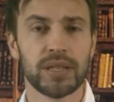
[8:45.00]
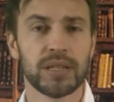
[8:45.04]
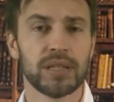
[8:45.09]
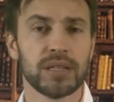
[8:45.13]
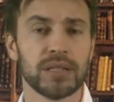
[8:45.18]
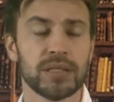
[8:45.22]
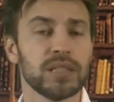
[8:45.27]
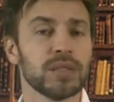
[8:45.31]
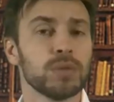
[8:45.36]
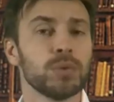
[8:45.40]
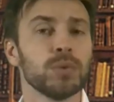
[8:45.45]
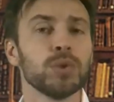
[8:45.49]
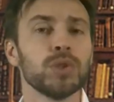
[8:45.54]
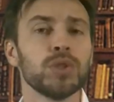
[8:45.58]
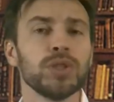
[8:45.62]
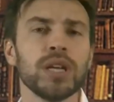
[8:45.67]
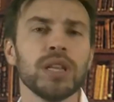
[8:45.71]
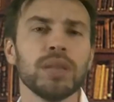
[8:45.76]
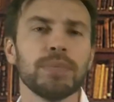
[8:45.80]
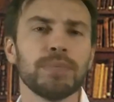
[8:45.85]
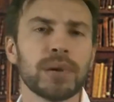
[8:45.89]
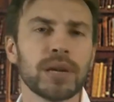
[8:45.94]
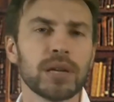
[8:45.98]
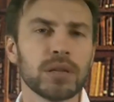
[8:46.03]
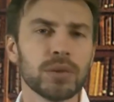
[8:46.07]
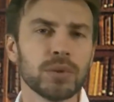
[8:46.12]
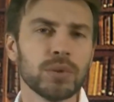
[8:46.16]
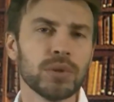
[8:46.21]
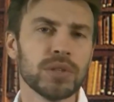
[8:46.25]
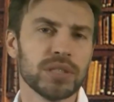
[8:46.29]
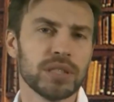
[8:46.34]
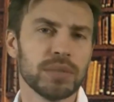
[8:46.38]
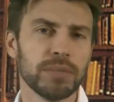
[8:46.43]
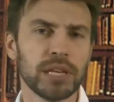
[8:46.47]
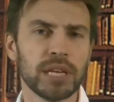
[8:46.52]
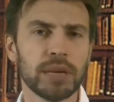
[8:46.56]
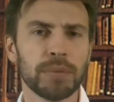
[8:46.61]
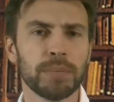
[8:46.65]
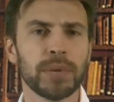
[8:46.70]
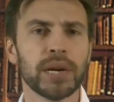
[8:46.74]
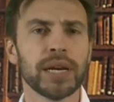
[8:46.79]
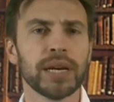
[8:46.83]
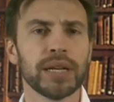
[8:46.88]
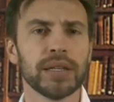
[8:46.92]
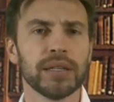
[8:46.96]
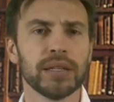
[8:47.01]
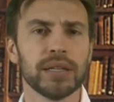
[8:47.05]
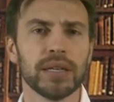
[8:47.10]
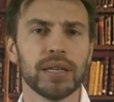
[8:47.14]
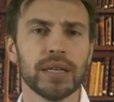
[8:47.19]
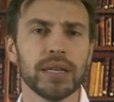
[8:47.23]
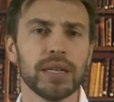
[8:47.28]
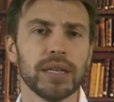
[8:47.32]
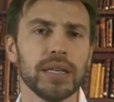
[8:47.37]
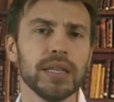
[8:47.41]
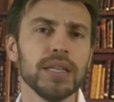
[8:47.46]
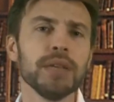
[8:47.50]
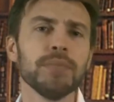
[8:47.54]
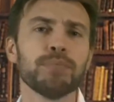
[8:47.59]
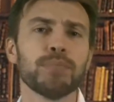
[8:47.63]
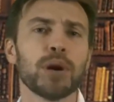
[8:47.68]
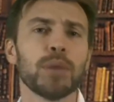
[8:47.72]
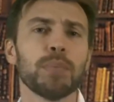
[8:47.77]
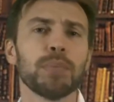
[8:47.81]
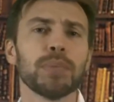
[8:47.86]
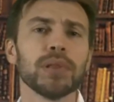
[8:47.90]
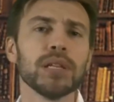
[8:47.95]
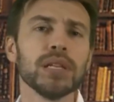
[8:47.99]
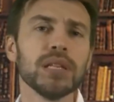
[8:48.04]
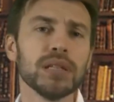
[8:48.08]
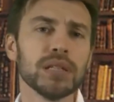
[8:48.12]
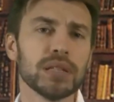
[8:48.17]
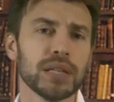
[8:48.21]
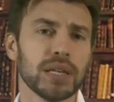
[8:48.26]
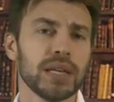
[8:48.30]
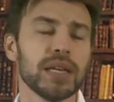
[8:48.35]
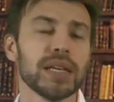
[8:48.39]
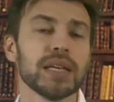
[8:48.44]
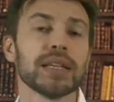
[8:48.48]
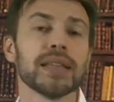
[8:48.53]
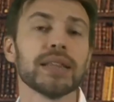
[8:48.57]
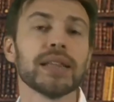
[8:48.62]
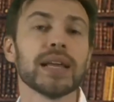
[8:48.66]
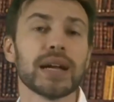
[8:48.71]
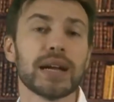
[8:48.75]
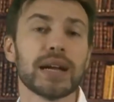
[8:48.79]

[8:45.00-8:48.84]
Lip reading: He started to miss his own land and went back home by the sail.